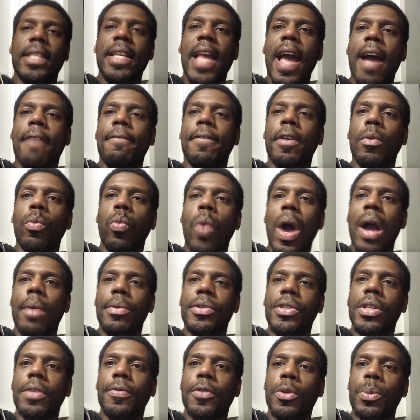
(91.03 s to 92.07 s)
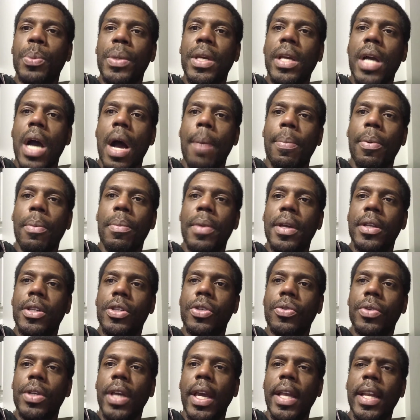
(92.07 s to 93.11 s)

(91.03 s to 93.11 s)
and have the wide receivers be complementary.